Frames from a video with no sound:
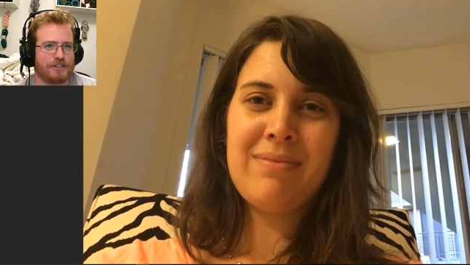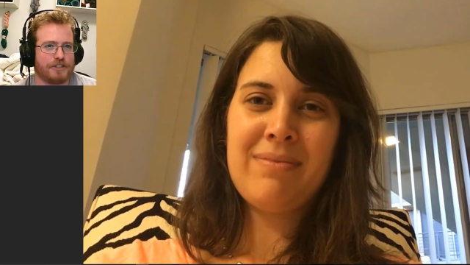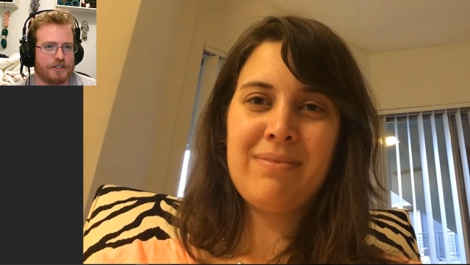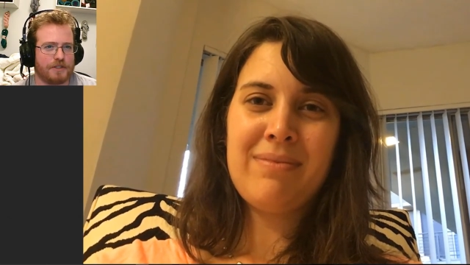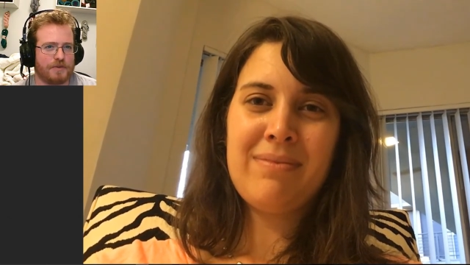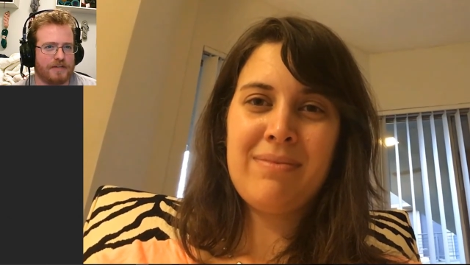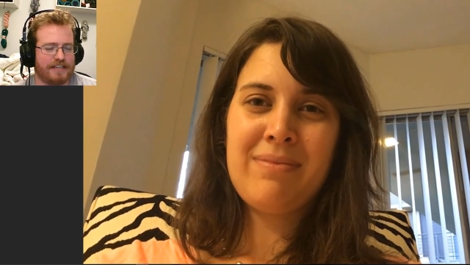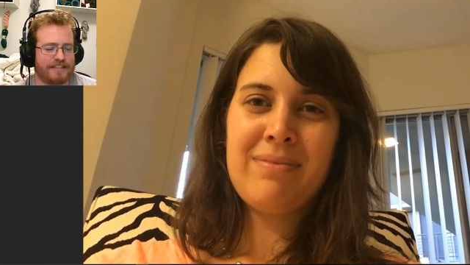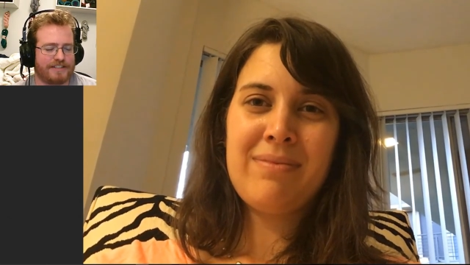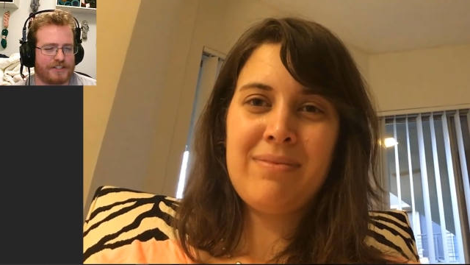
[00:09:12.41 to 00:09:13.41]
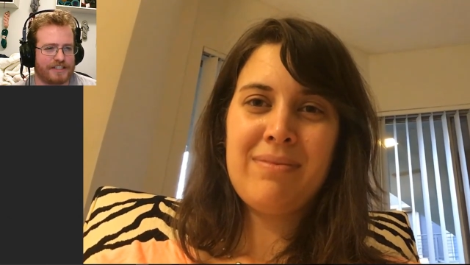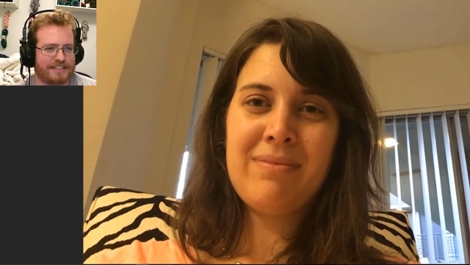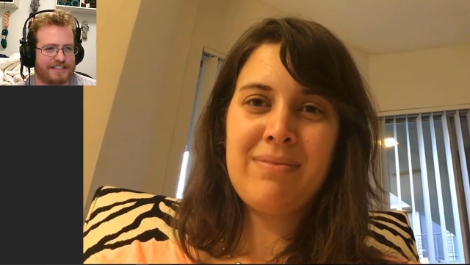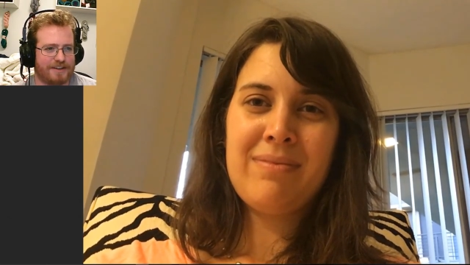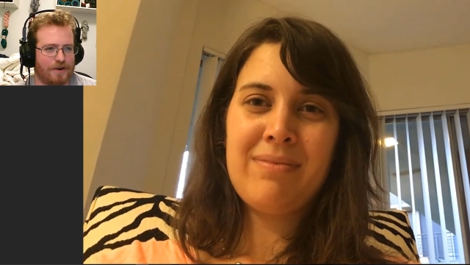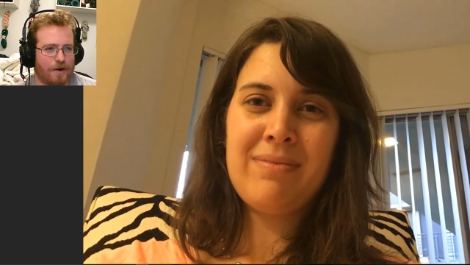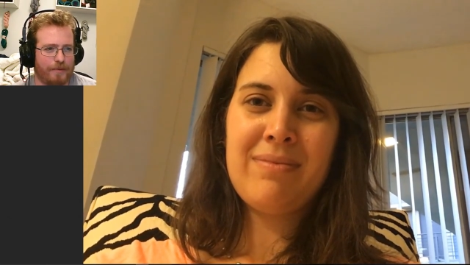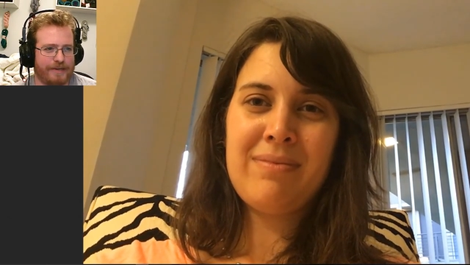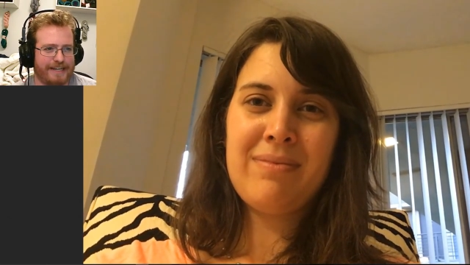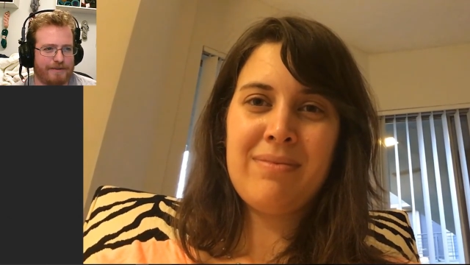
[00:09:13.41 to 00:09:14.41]
Speaker 1: do is just
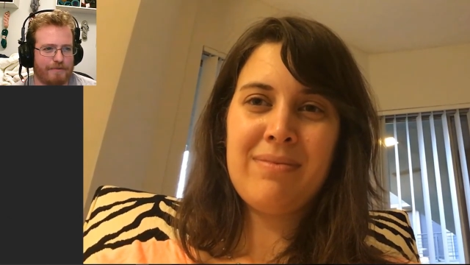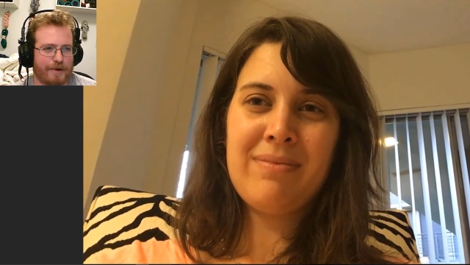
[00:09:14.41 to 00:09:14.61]
open it when